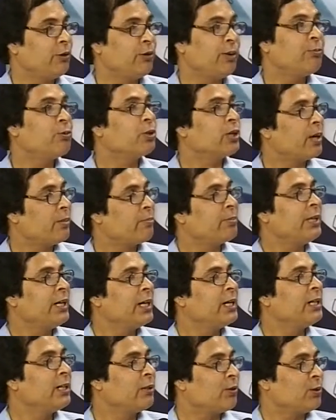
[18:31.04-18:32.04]
you have to
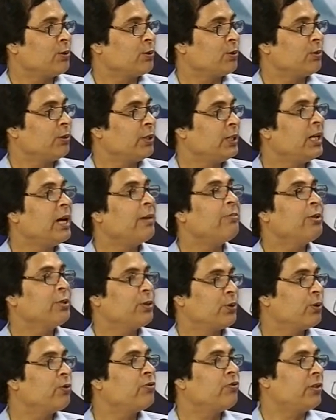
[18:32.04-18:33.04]
comprehend it also. It happens
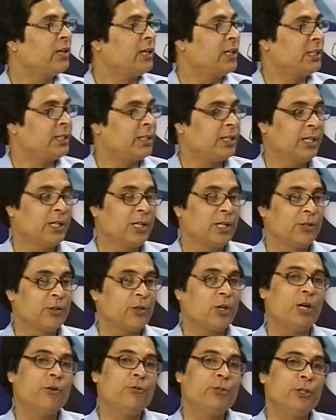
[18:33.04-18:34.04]
so fast. So
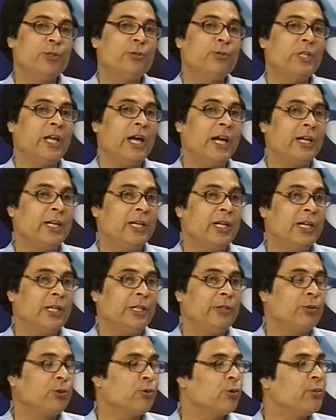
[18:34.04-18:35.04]
how do you do that?
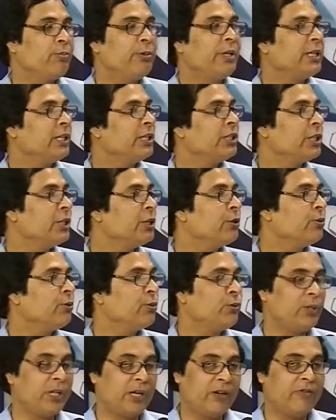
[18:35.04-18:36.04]
You don't pay attention
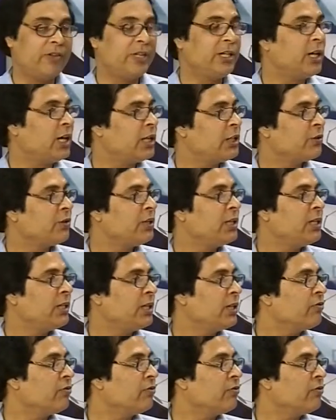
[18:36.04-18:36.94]
to every consonant and